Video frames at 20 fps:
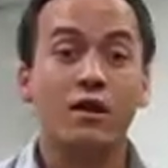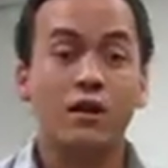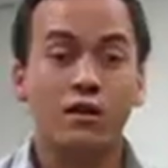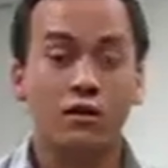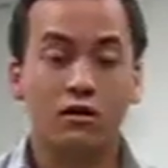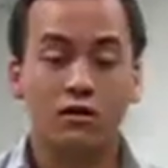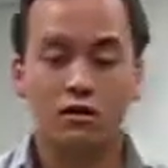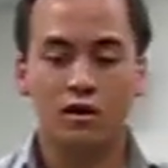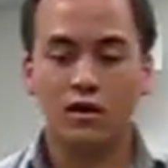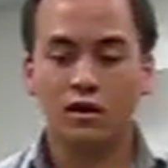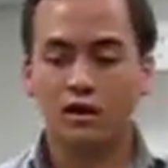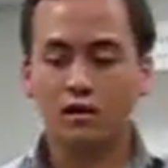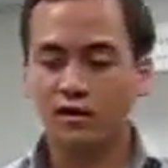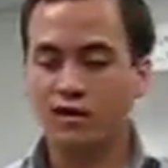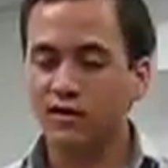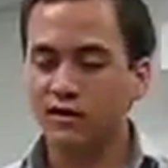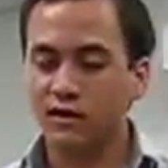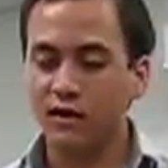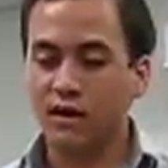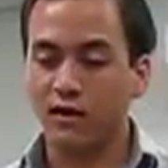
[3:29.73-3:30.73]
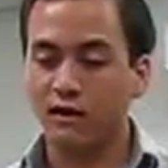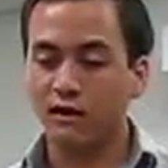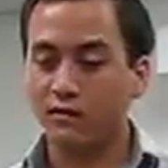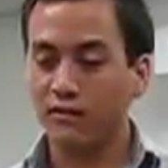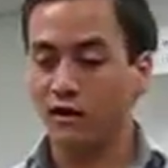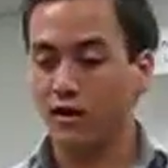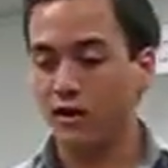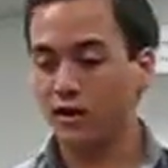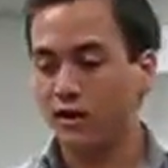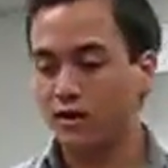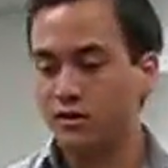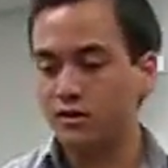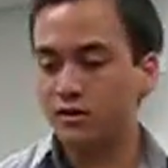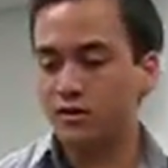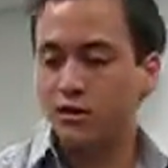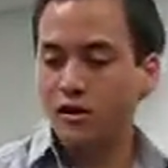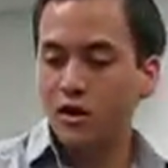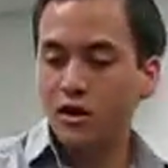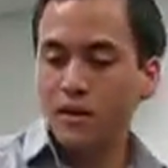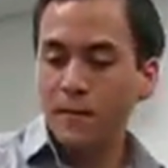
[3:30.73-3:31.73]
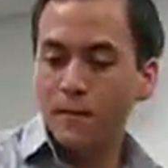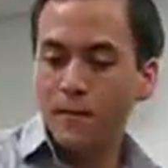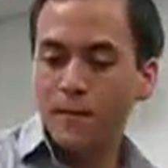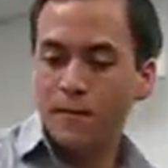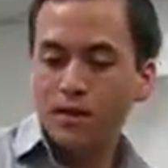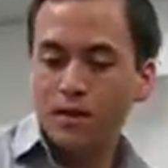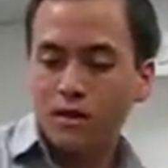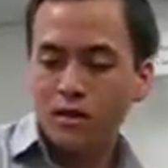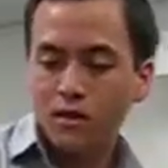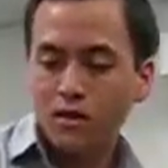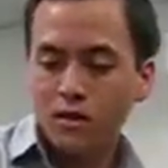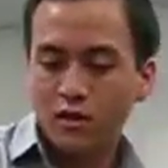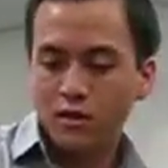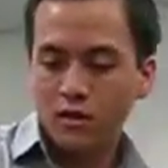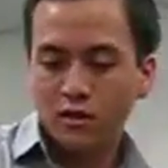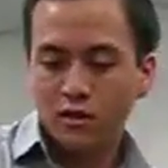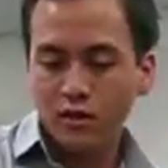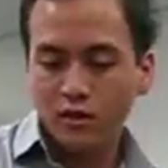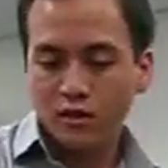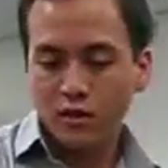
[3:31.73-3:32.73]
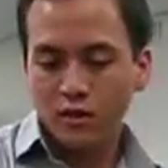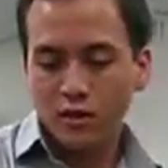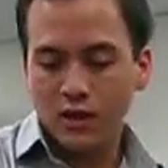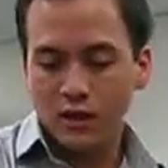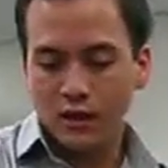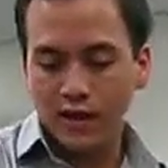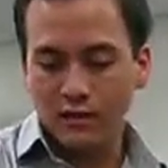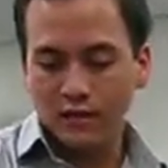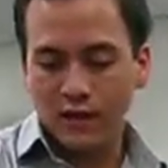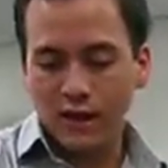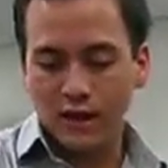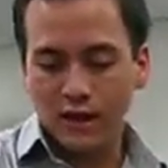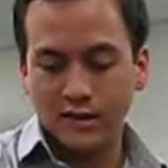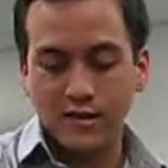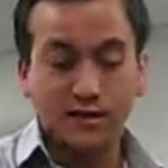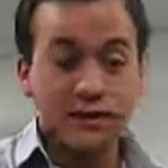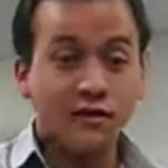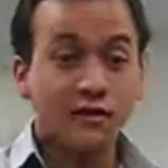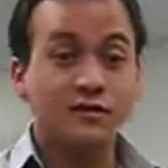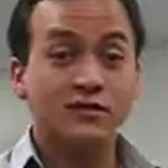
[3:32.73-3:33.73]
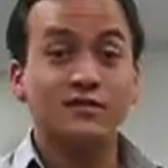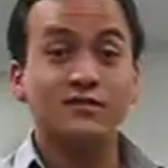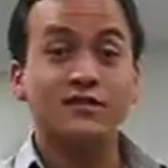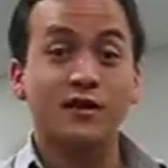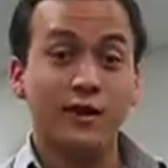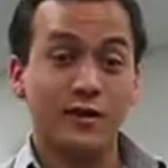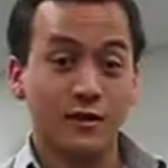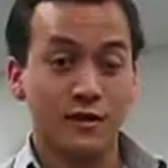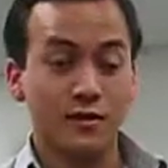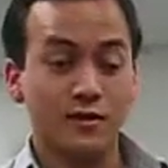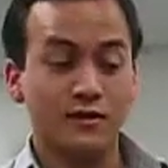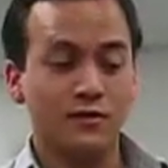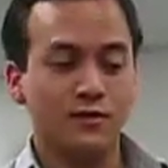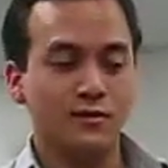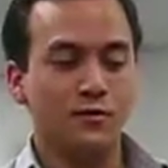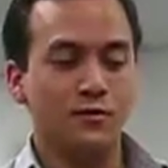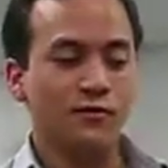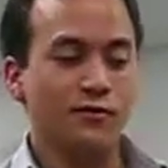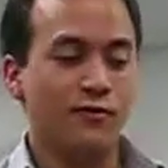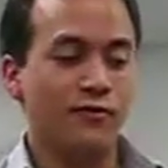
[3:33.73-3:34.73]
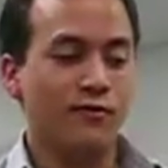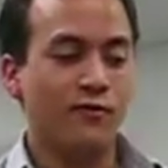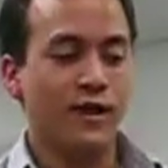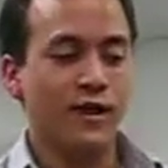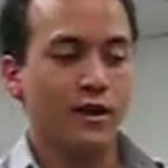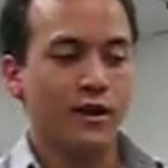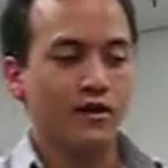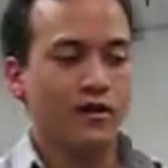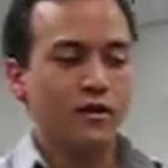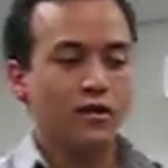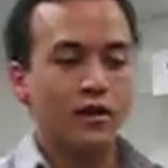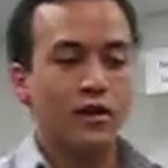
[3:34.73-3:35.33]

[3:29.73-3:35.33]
In this case, the lungs is a series of solenoids which fire